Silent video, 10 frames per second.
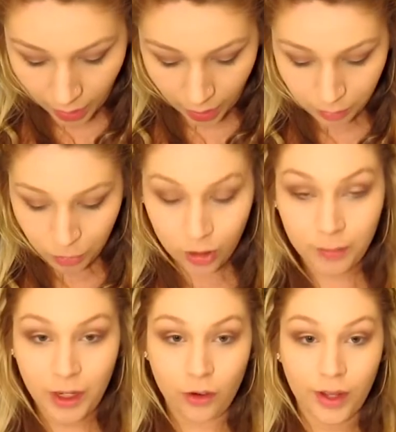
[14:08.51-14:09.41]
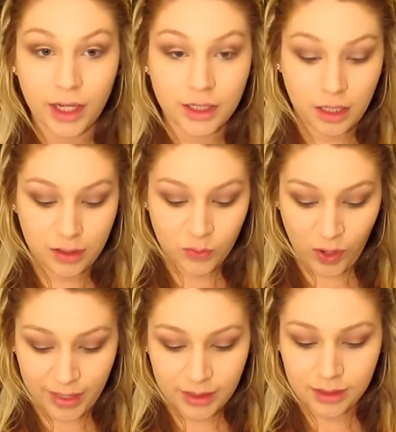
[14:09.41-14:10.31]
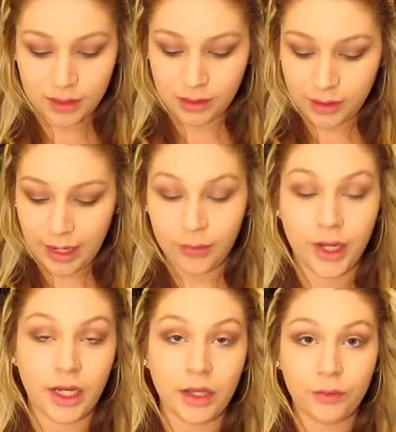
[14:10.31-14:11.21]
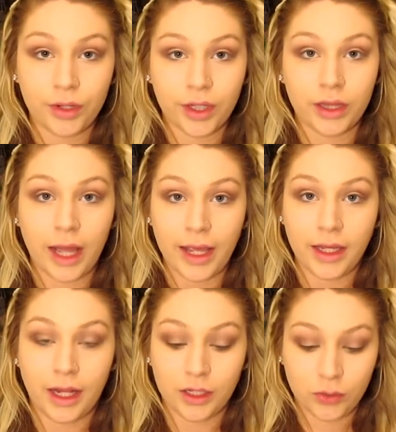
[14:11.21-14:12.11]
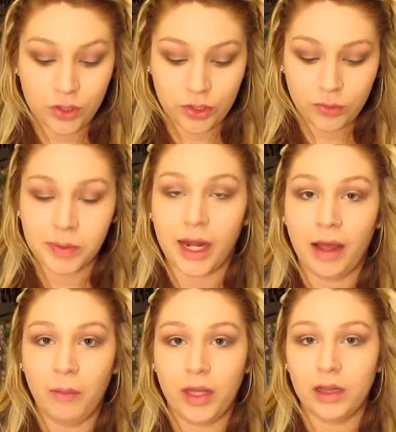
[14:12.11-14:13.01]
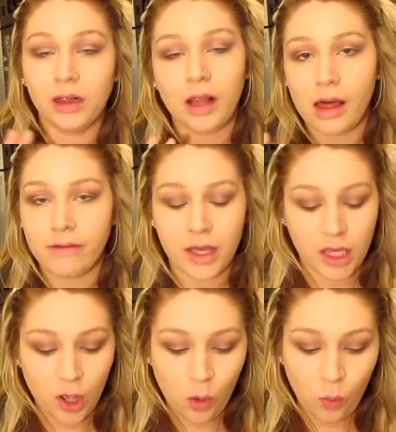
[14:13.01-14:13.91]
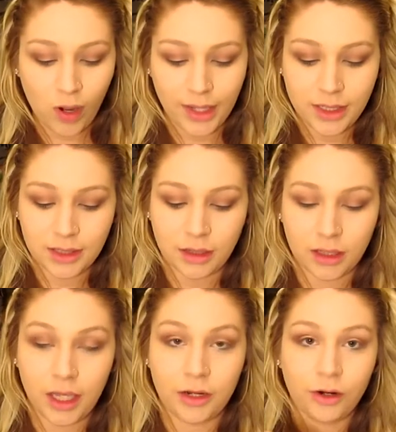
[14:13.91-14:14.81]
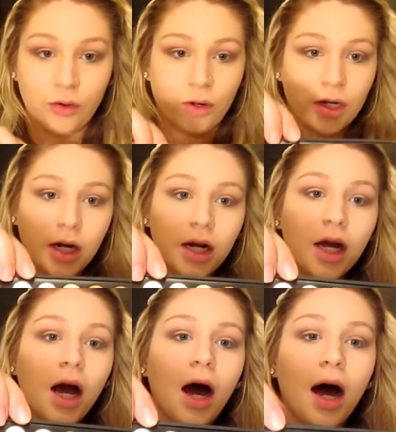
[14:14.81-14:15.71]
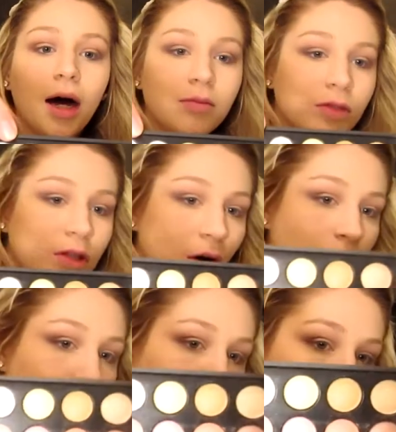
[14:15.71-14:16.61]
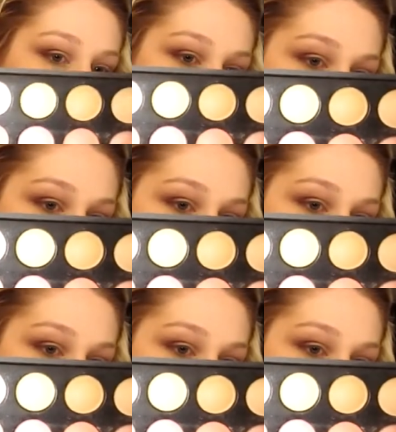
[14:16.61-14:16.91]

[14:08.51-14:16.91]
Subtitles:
And I'm going to be going into these whites. Now any really light color would do, but I've been loving whites on the inner corner. So there's